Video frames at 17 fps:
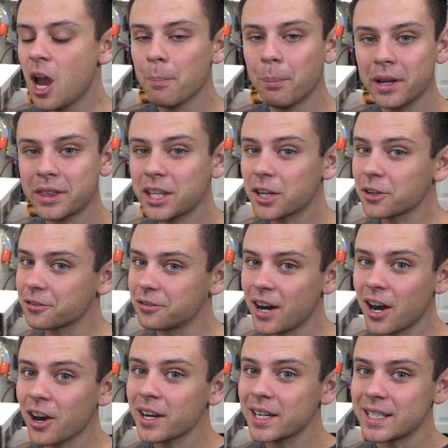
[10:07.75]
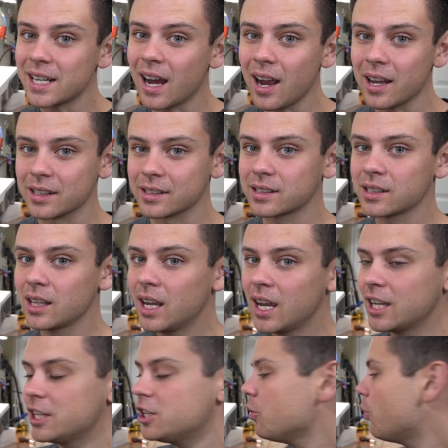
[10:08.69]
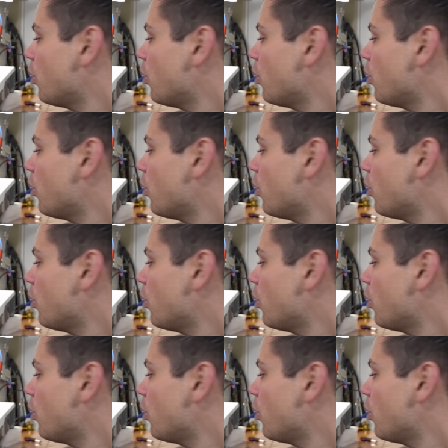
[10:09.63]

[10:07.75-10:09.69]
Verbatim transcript: but they're very nice, and you